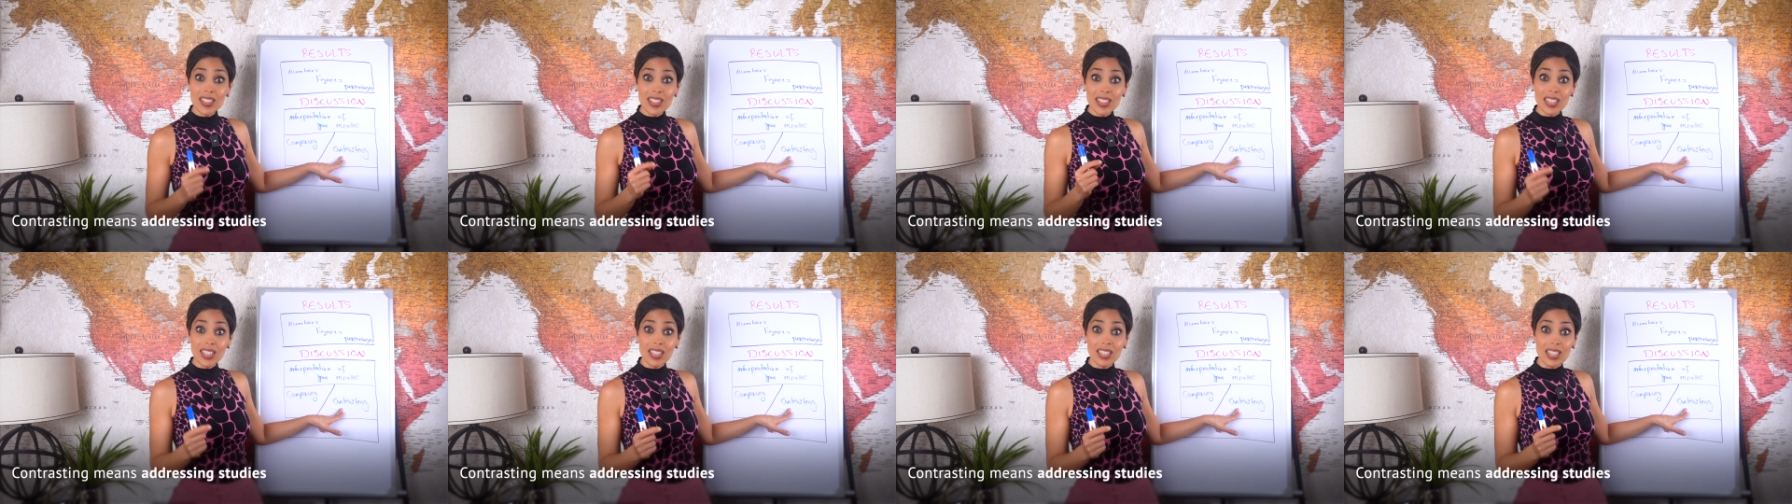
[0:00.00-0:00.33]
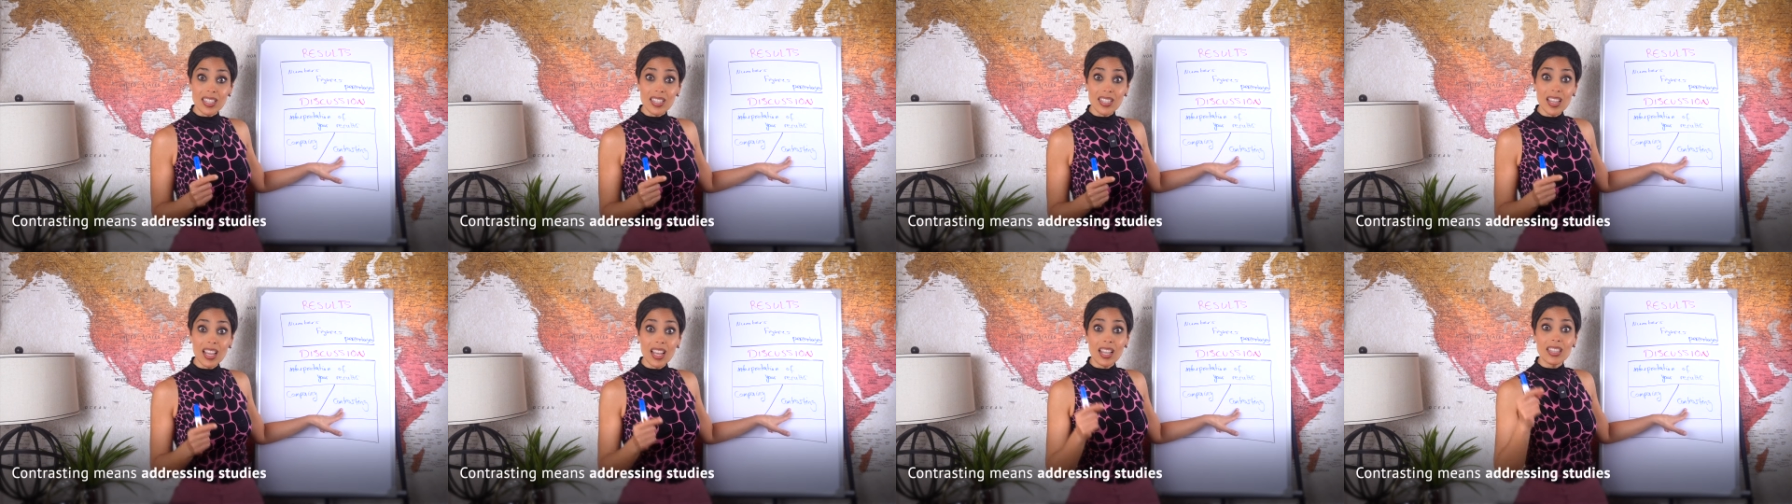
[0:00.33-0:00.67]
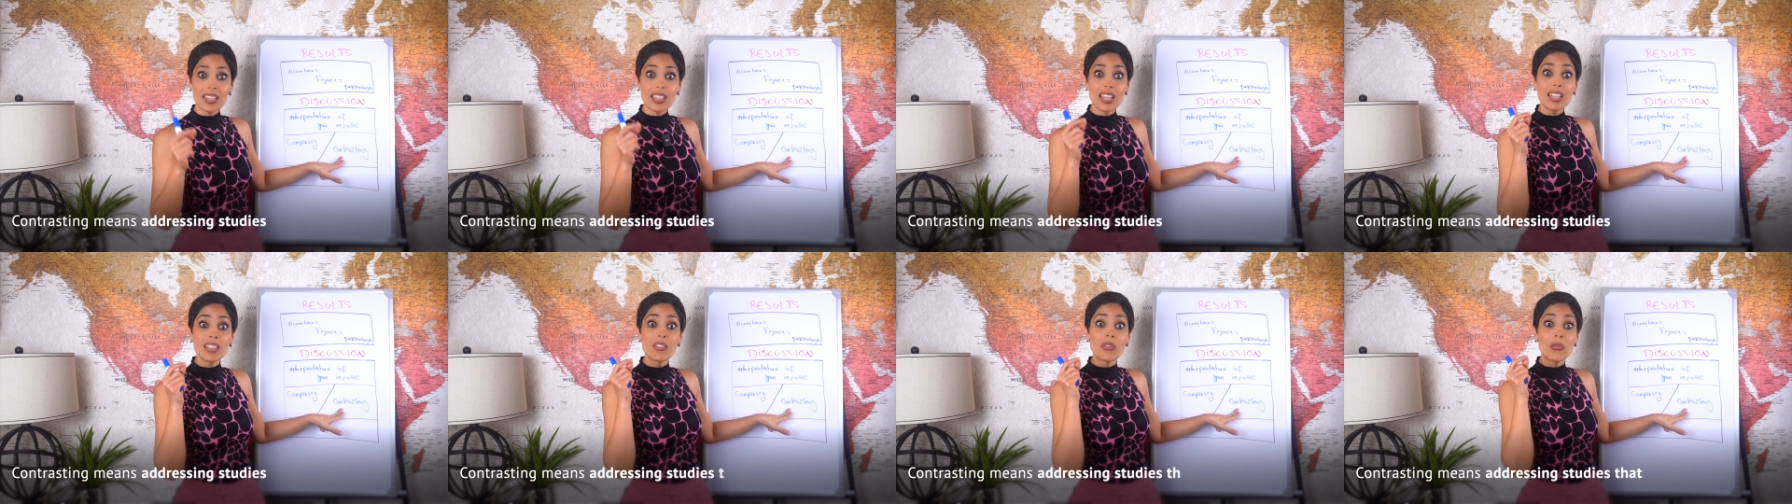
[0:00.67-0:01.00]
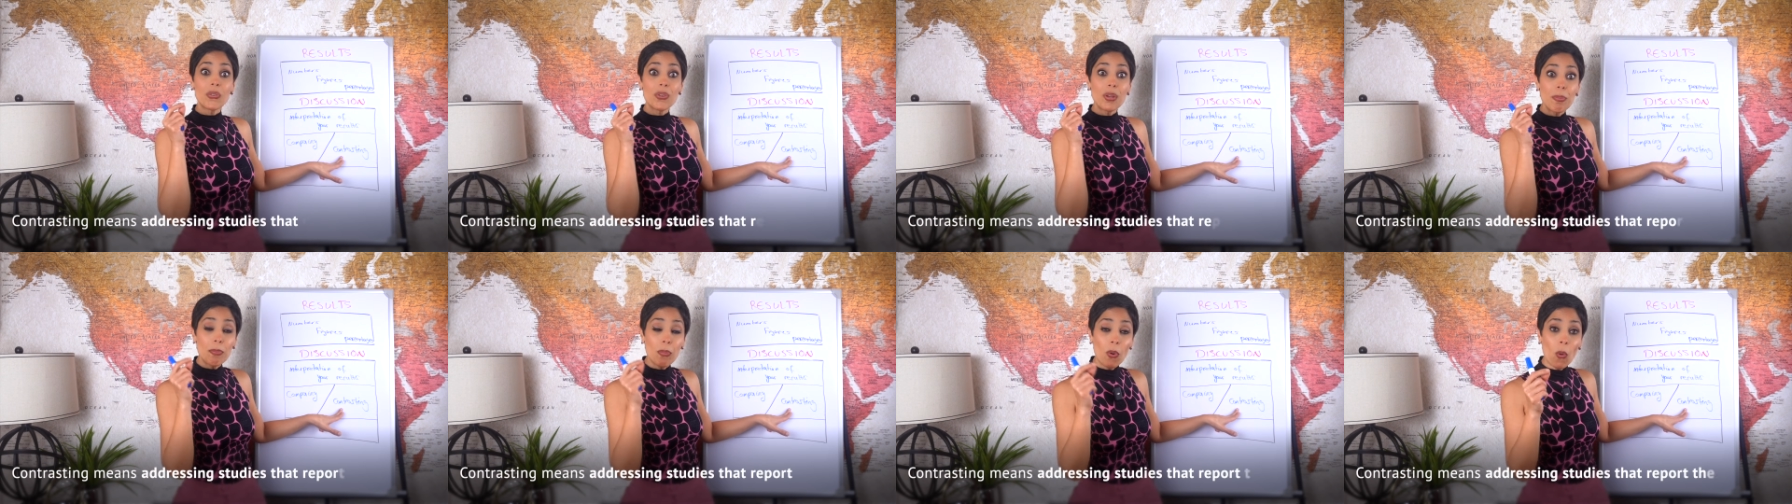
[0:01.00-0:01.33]
studies that
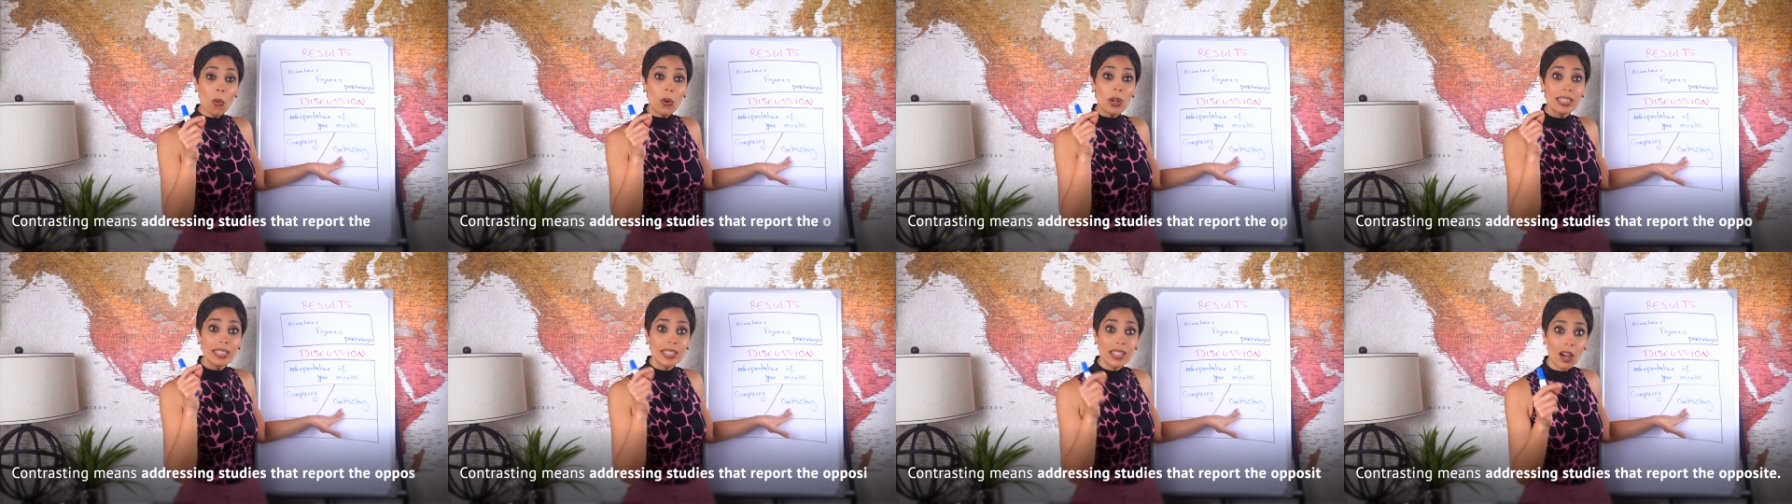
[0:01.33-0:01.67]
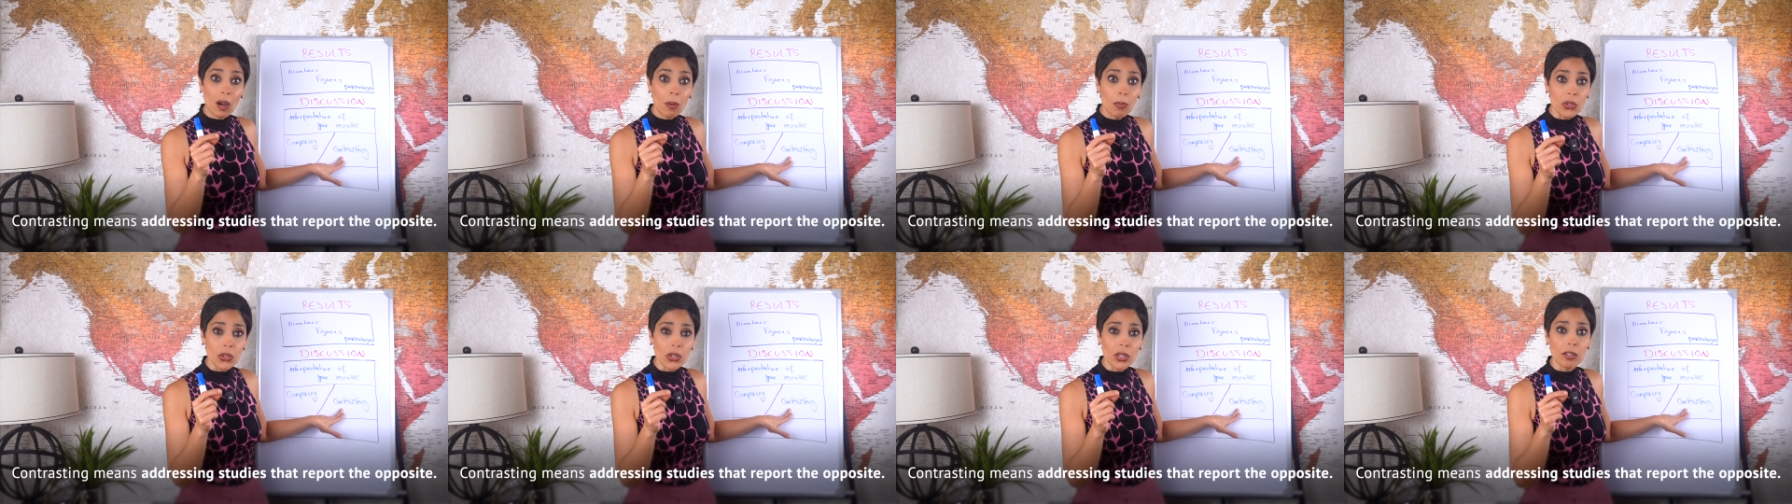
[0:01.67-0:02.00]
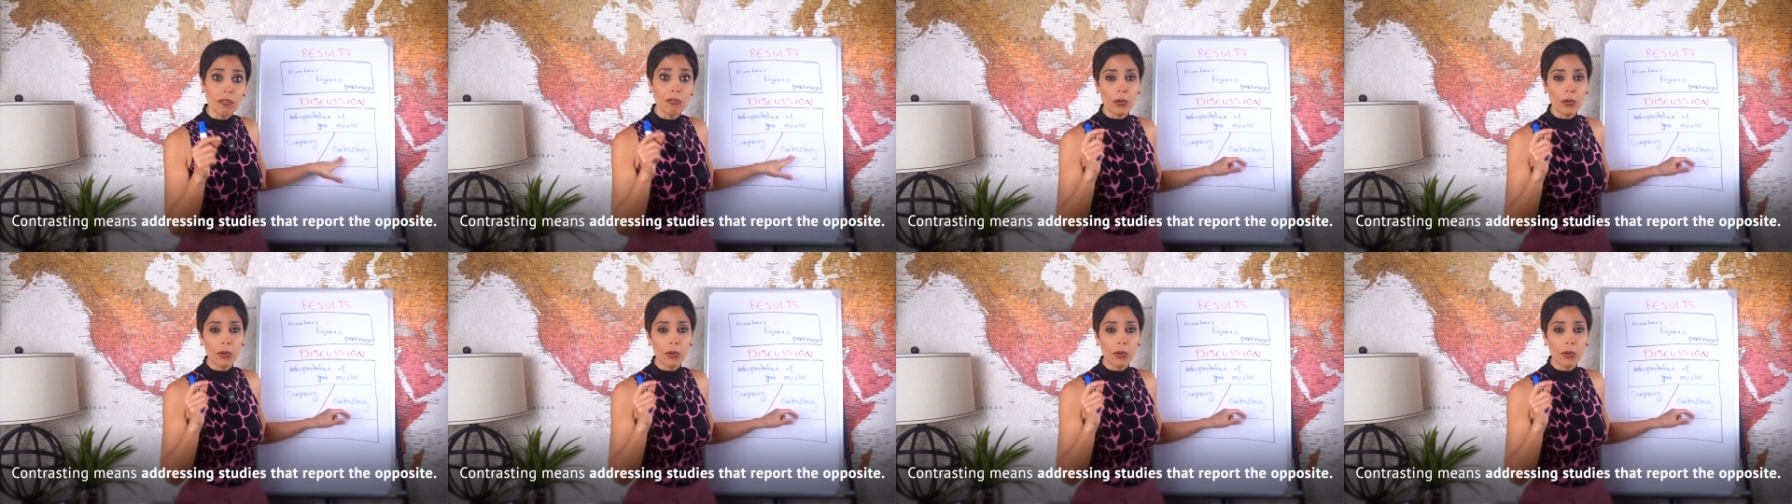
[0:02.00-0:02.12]
report the opposite.